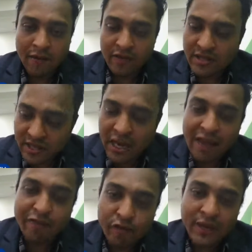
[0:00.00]
We still
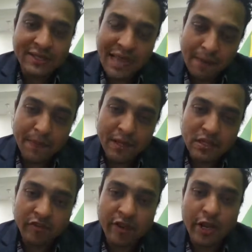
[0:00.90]
have few
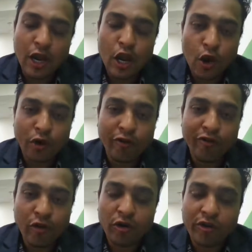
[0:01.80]
examples where a lot
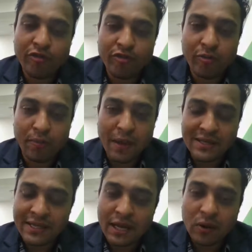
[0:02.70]
of lot of
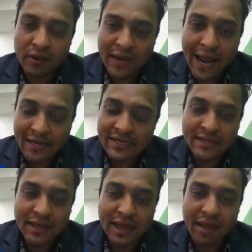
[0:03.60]
passing out grads
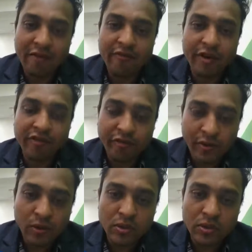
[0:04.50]
have
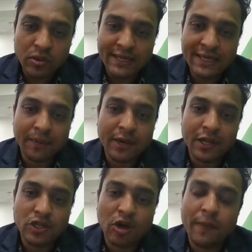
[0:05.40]
refused to accept
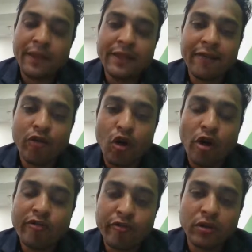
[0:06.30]
any job and they've
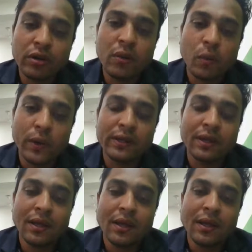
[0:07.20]
gone further with